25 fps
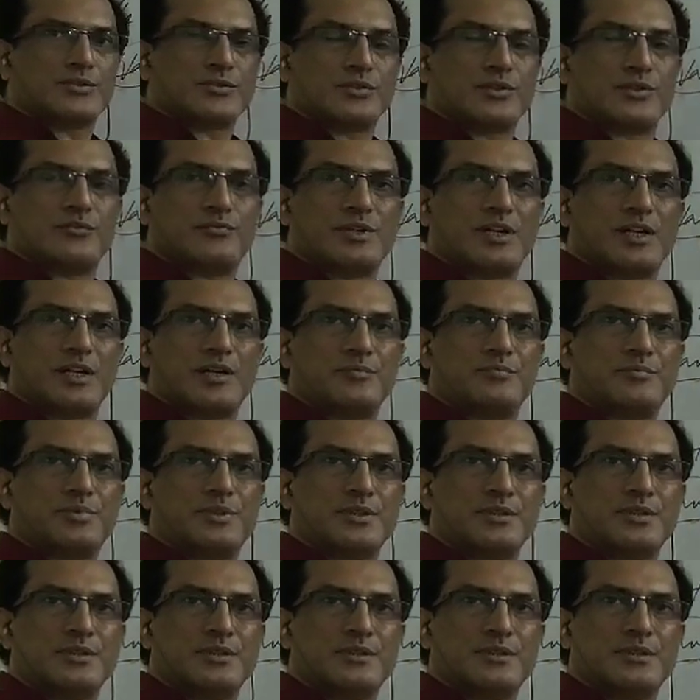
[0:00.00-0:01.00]
so the
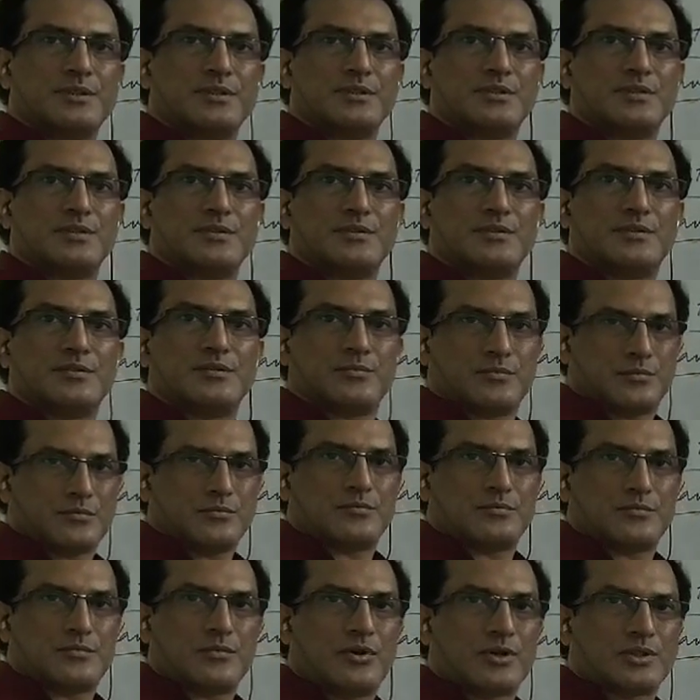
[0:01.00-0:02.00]
verb,
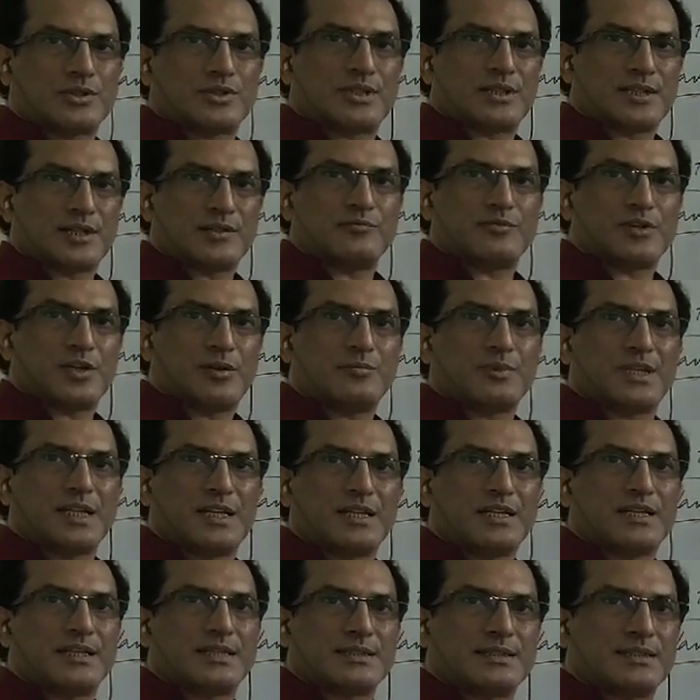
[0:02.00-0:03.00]
auxiliary verb
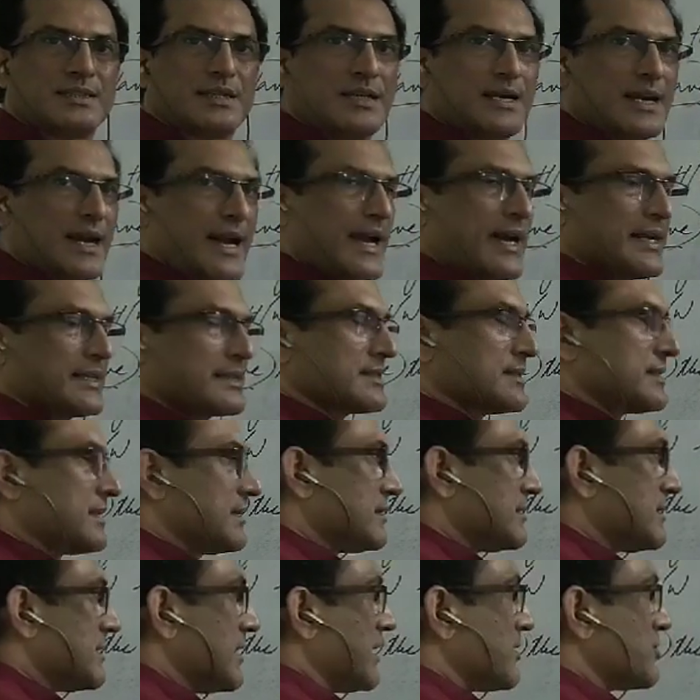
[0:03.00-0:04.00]
here is has.
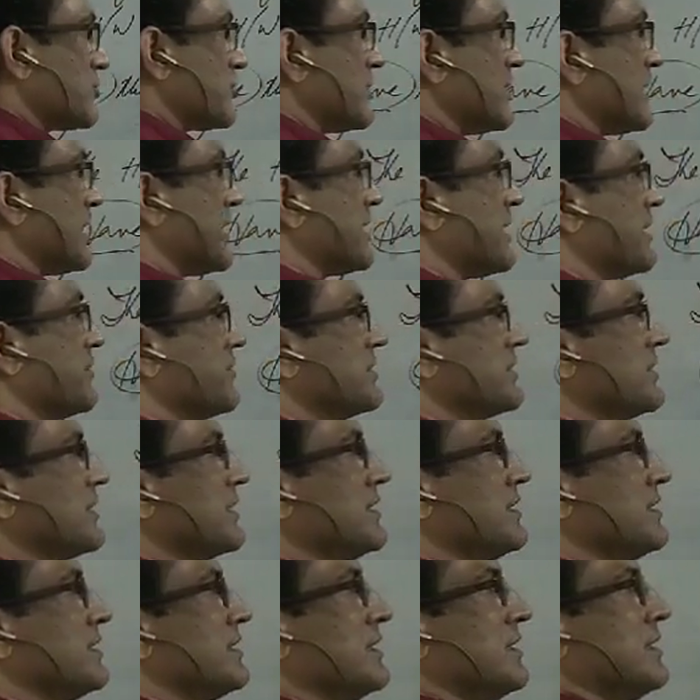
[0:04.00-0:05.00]
That should agree with
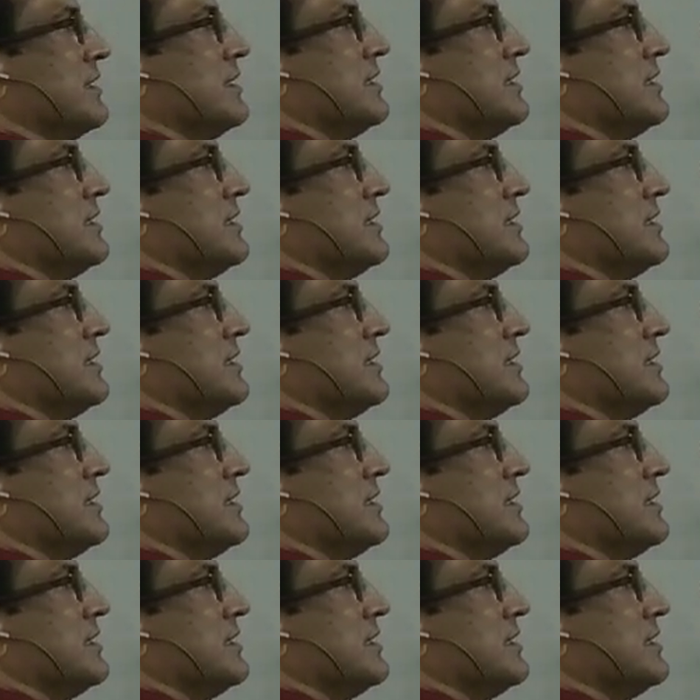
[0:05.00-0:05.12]
the